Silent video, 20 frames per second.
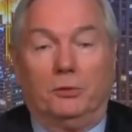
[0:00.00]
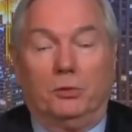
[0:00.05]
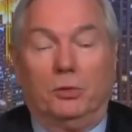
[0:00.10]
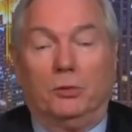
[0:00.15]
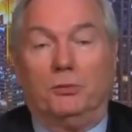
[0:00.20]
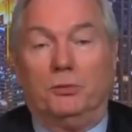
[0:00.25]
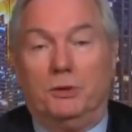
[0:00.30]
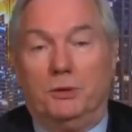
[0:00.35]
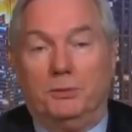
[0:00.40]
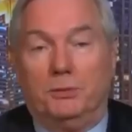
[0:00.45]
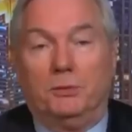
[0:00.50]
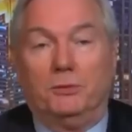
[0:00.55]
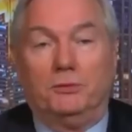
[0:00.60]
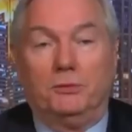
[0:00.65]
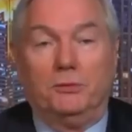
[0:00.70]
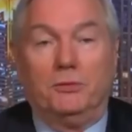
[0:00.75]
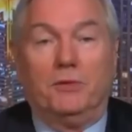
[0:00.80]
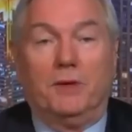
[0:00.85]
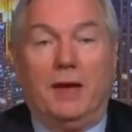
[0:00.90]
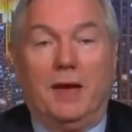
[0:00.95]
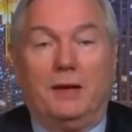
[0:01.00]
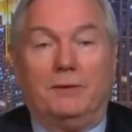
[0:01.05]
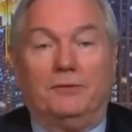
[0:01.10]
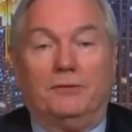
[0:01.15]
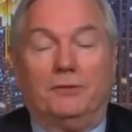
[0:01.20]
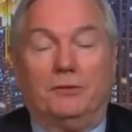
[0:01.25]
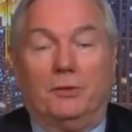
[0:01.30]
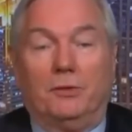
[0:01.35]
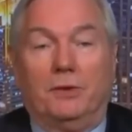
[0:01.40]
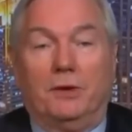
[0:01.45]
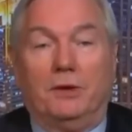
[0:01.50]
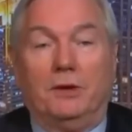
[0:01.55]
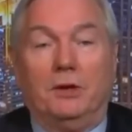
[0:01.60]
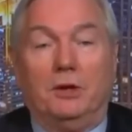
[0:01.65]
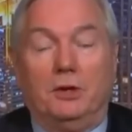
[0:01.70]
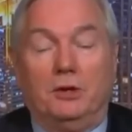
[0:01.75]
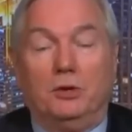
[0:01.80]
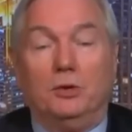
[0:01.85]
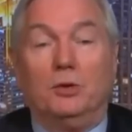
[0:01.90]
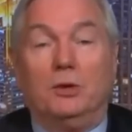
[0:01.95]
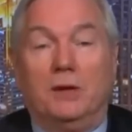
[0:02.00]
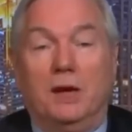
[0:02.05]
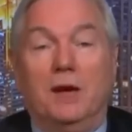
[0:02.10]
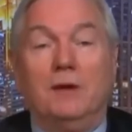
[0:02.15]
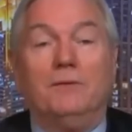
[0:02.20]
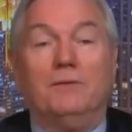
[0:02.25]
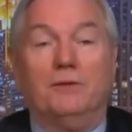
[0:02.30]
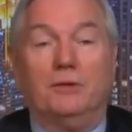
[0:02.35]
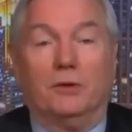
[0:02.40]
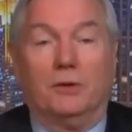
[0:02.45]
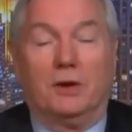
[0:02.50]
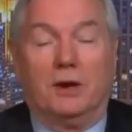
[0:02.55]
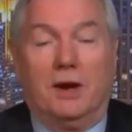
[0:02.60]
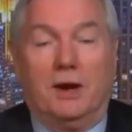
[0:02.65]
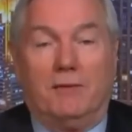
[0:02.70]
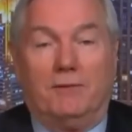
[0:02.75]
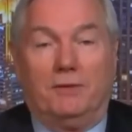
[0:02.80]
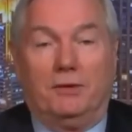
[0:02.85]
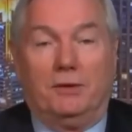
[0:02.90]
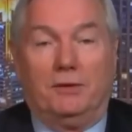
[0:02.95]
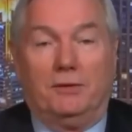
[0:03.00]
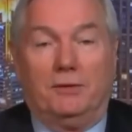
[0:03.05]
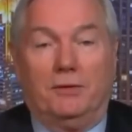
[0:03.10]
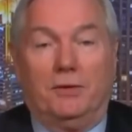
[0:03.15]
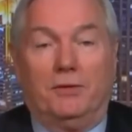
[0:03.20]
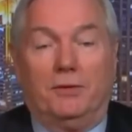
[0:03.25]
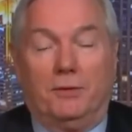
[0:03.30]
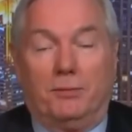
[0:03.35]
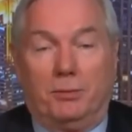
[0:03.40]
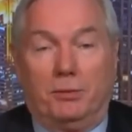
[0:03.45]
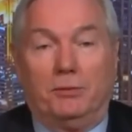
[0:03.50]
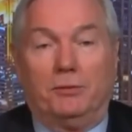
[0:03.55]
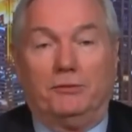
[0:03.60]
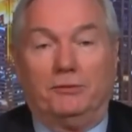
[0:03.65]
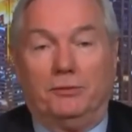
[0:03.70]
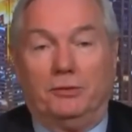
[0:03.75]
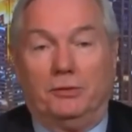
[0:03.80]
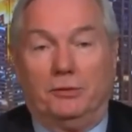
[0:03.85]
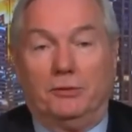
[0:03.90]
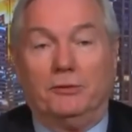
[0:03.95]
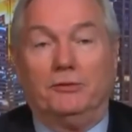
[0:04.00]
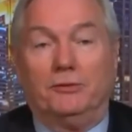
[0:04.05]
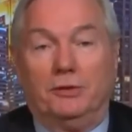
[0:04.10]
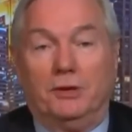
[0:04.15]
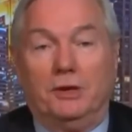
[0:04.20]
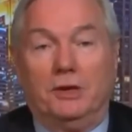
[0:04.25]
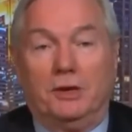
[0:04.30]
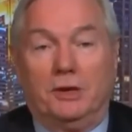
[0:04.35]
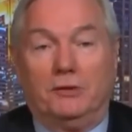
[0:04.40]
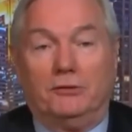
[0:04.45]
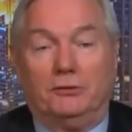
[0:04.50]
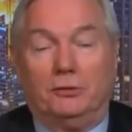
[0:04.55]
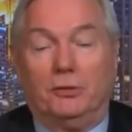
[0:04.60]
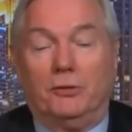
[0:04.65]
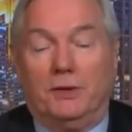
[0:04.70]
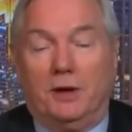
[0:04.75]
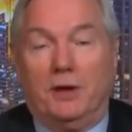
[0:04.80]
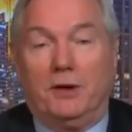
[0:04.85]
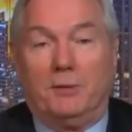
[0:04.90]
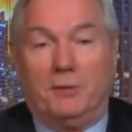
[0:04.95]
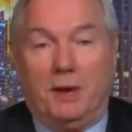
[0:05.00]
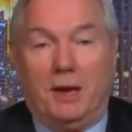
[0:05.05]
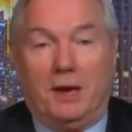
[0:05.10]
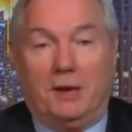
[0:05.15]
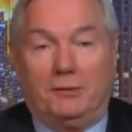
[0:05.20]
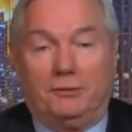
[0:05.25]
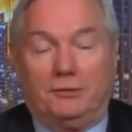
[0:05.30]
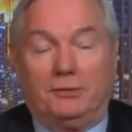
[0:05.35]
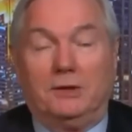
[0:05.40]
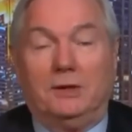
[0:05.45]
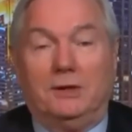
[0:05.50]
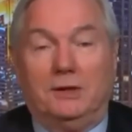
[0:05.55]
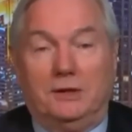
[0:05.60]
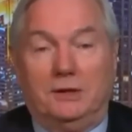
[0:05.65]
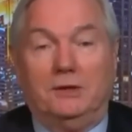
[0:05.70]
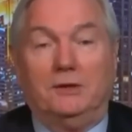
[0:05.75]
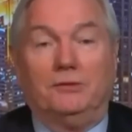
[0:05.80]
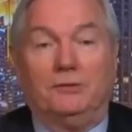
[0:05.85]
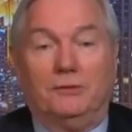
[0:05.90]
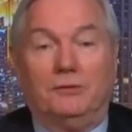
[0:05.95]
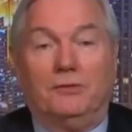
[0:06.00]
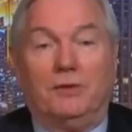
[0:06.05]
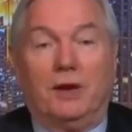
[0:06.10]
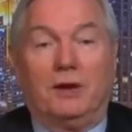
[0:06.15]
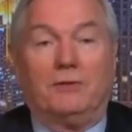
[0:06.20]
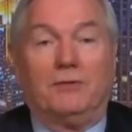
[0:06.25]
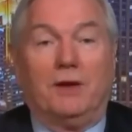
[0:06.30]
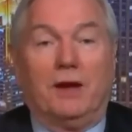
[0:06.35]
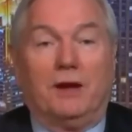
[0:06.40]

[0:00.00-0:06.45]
Will people do that so that you can feel confident that the person you're sitting next to without a mask is in fact